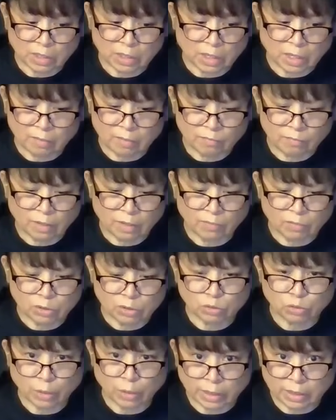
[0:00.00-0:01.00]
I have never
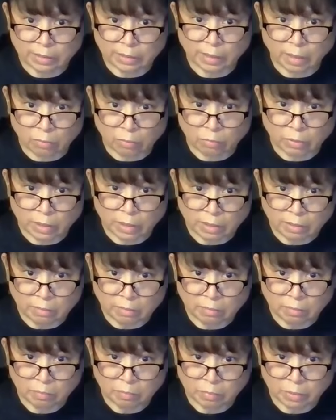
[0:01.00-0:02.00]
tried it that way,
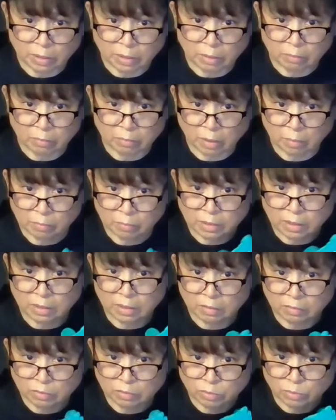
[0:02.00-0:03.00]
but I'm thinking
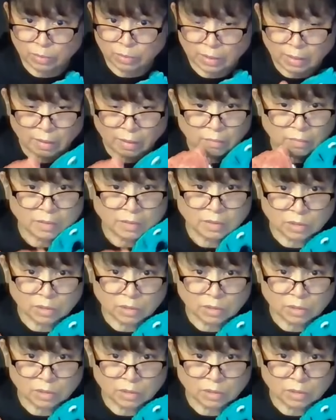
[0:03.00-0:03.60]
of doing that